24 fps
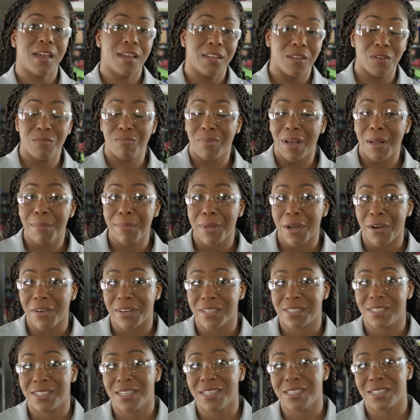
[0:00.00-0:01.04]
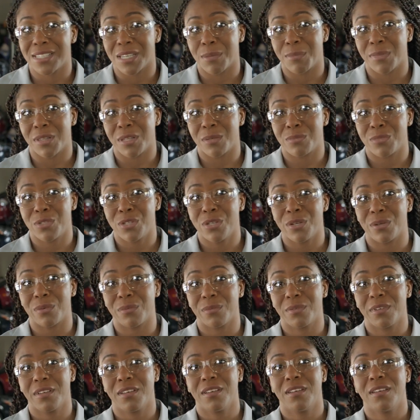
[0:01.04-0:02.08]
You've probably already seen some of them too.
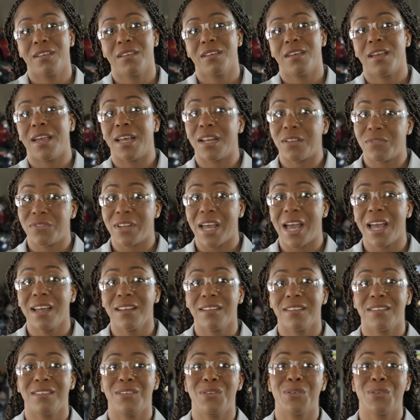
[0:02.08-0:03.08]
And if not,